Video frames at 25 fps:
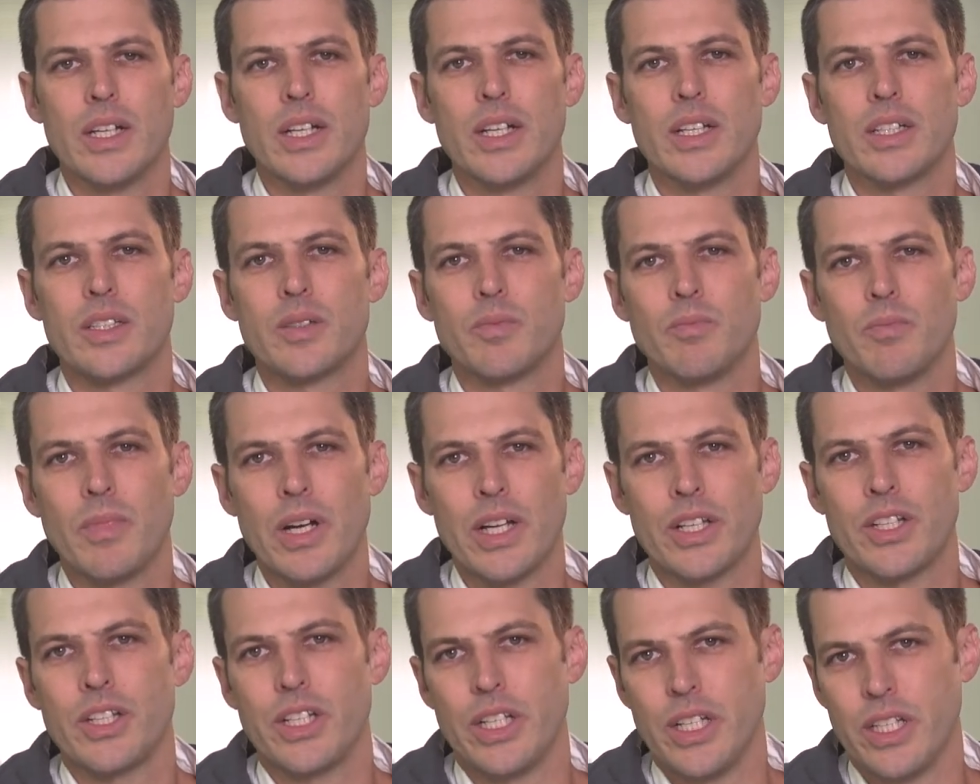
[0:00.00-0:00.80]
it's
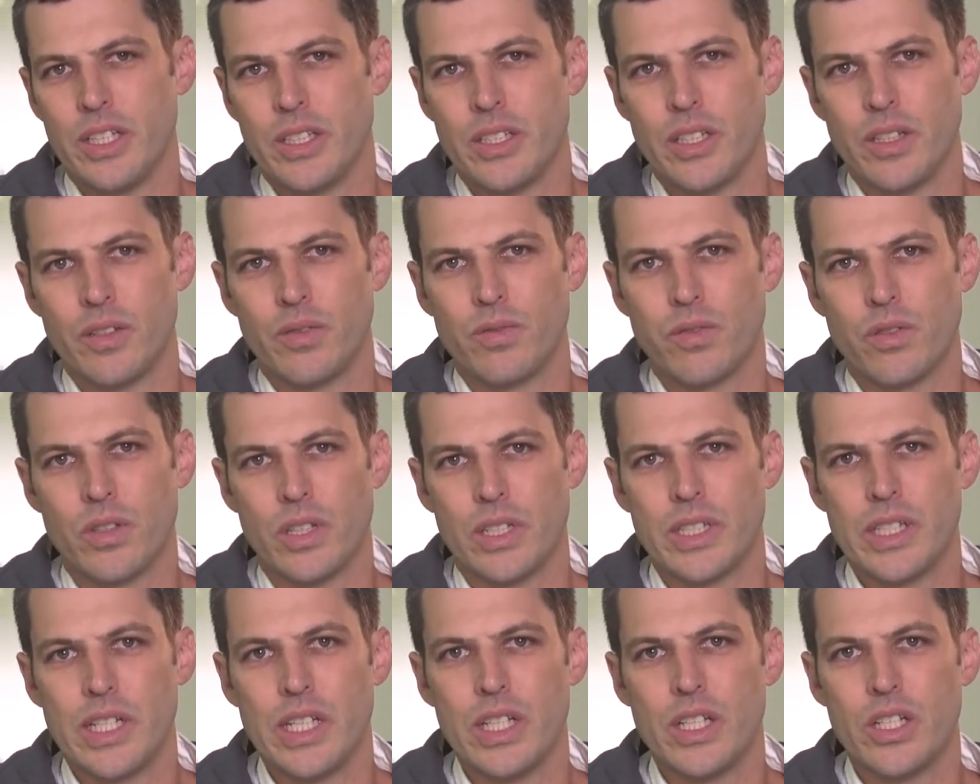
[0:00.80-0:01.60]
much easier for the
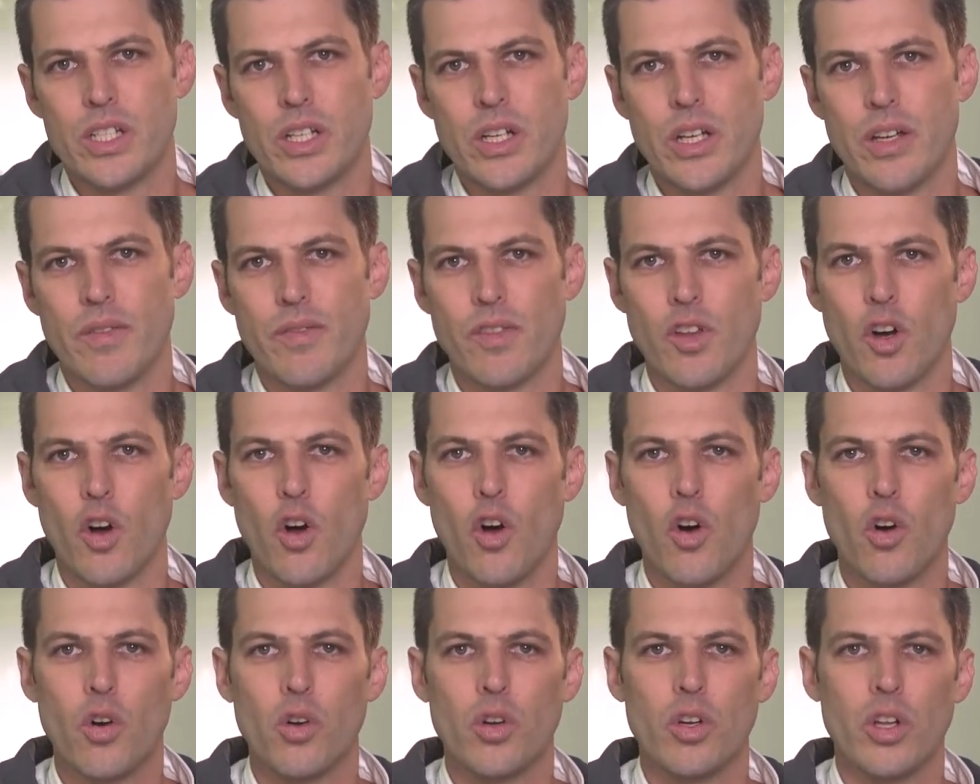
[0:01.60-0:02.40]
teacher if the
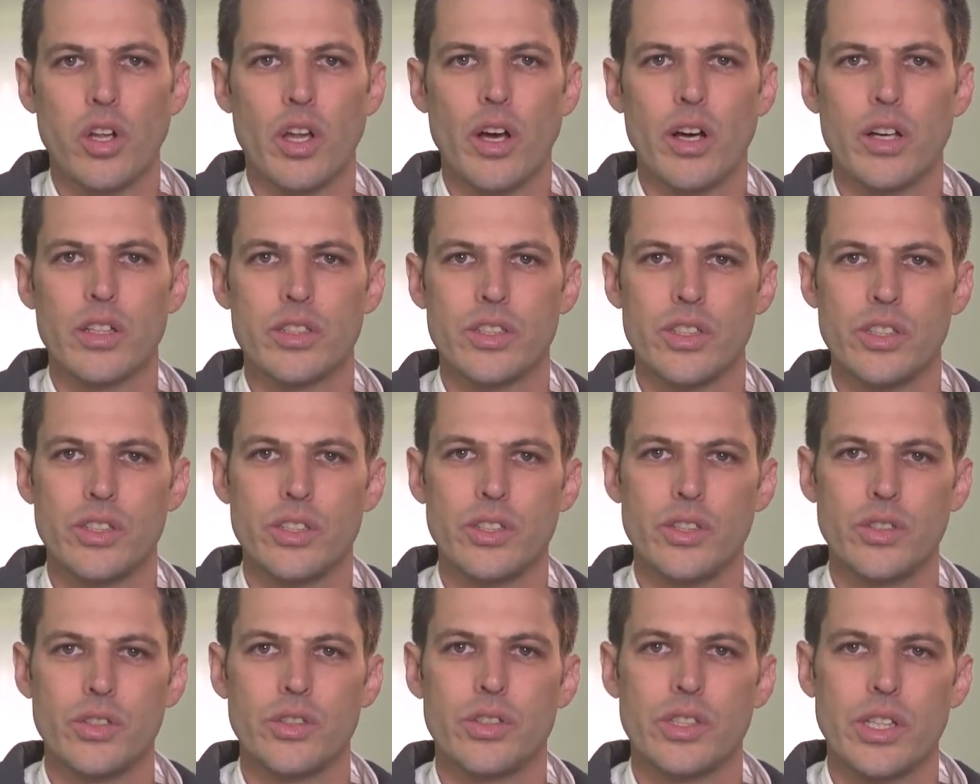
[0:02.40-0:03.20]
whole class
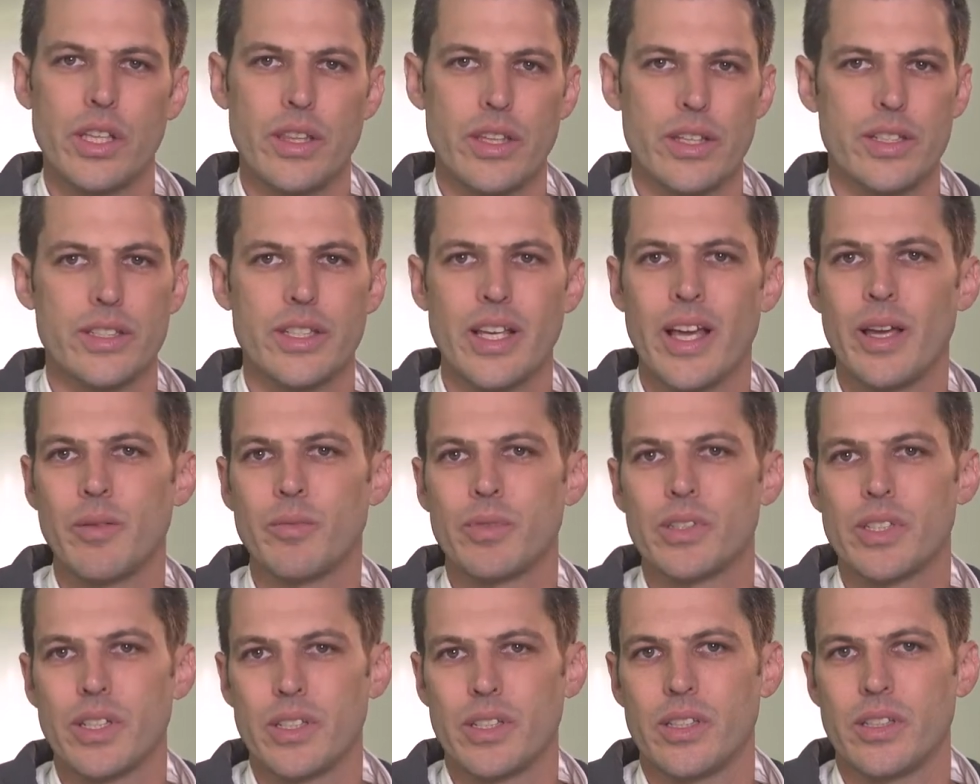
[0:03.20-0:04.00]
is using the same
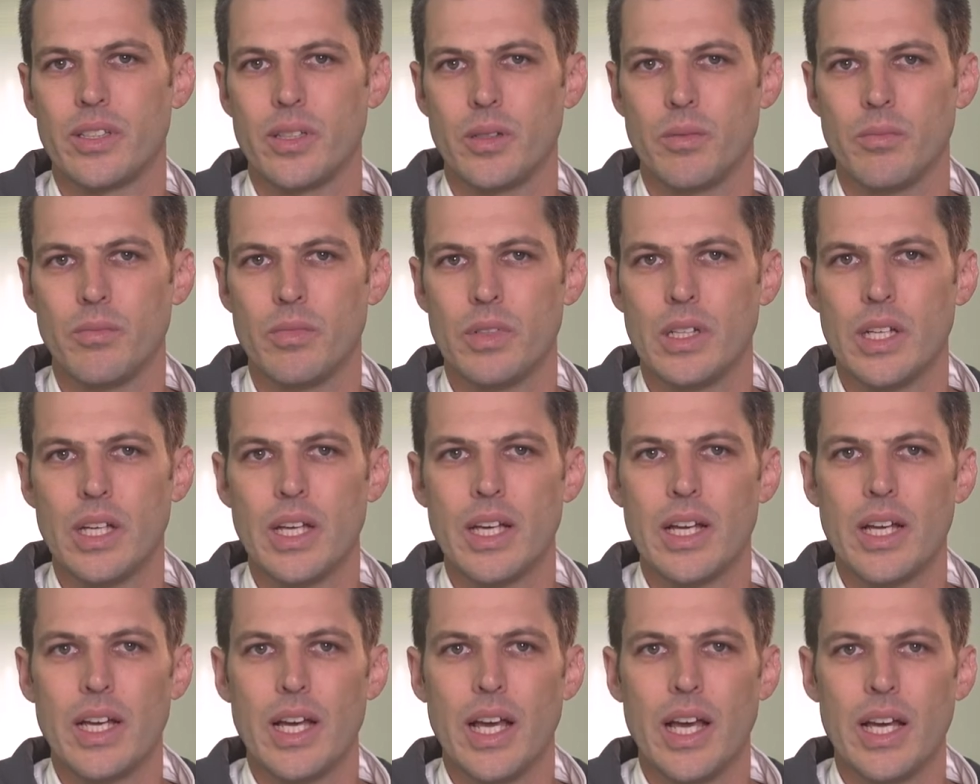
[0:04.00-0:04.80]
system,
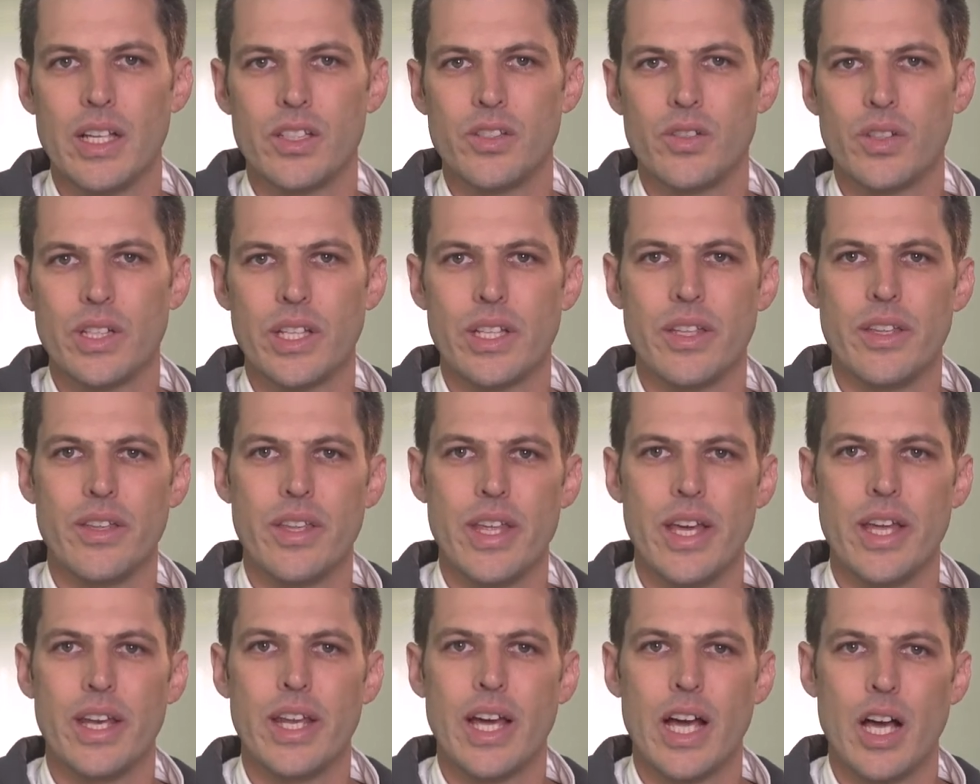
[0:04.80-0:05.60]
as you can
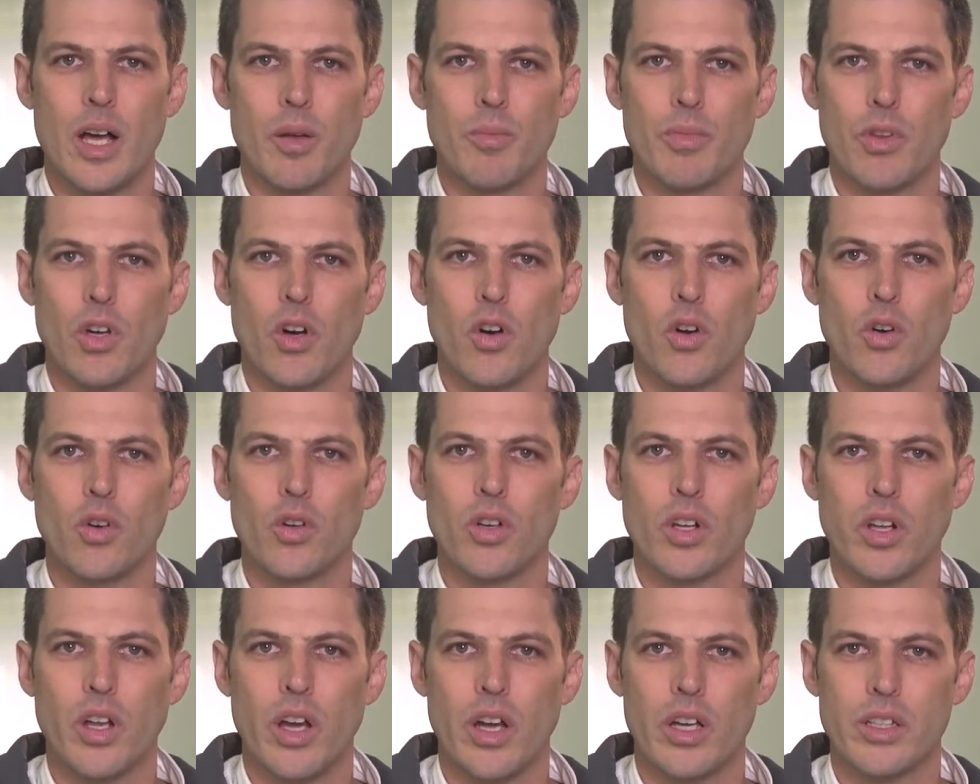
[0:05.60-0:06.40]
then help the whole
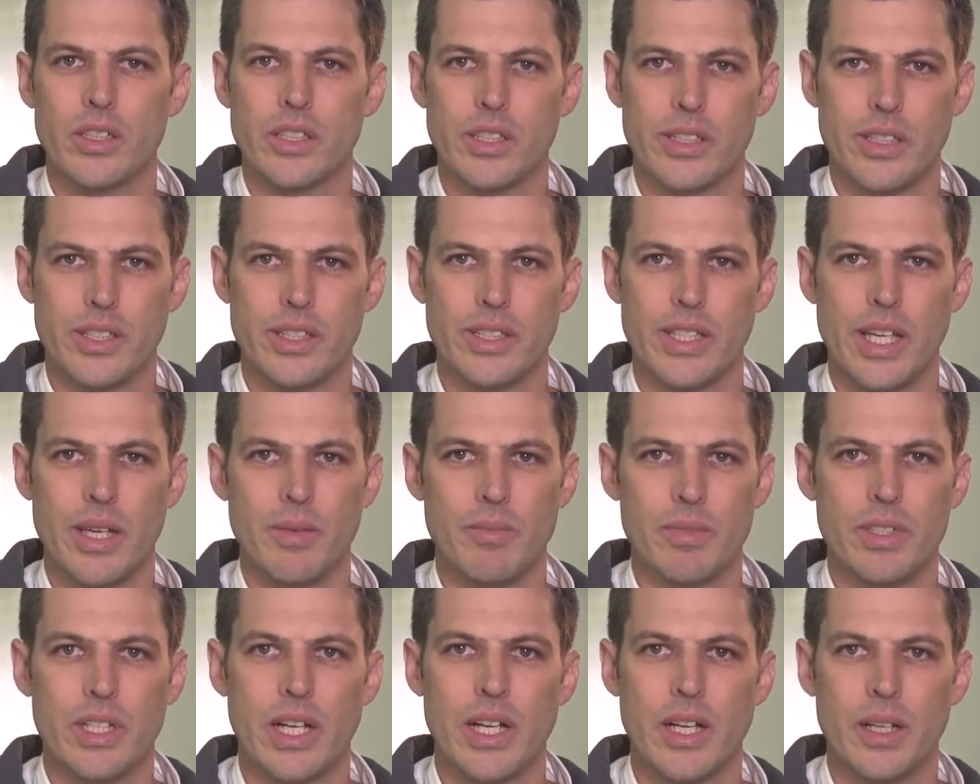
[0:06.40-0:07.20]
class at the same
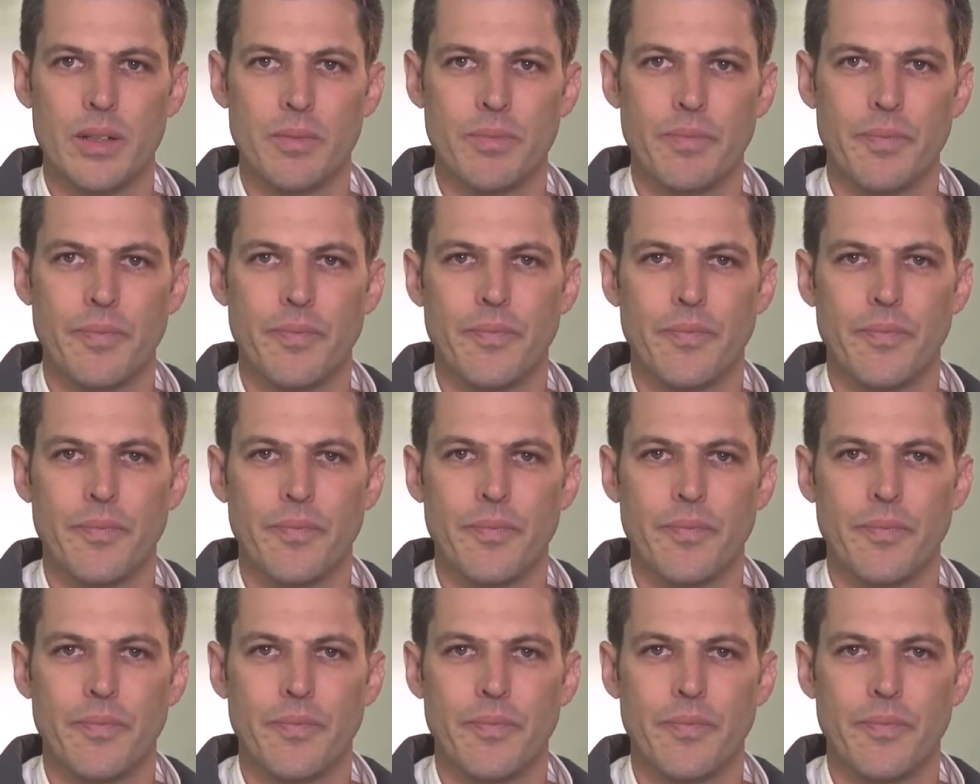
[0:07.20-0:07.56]
time.